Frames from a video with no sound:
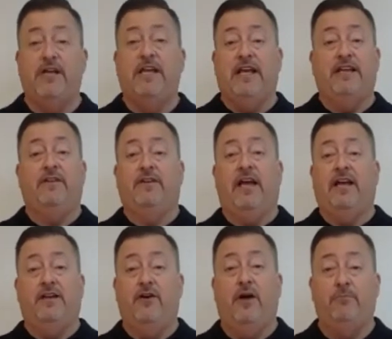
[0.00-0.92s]
And there, I
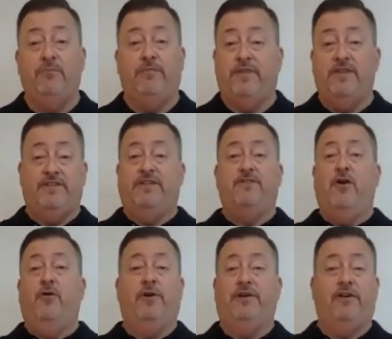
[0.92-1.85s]
know this is
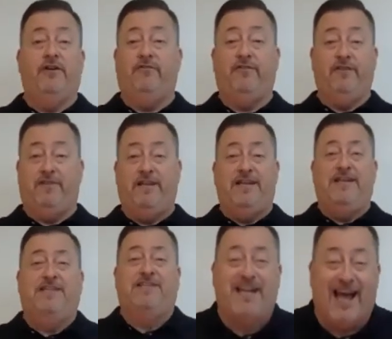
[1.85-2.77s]
nowhere near a
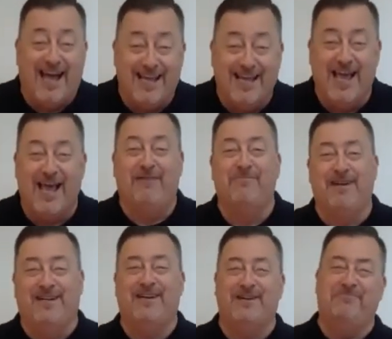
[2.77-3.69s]
15-inch
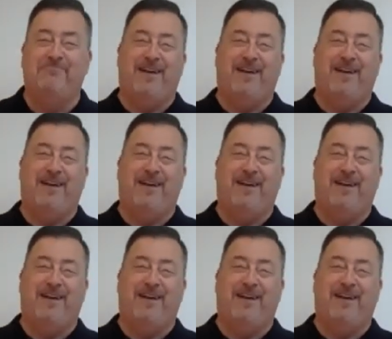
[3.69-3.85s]
diameter.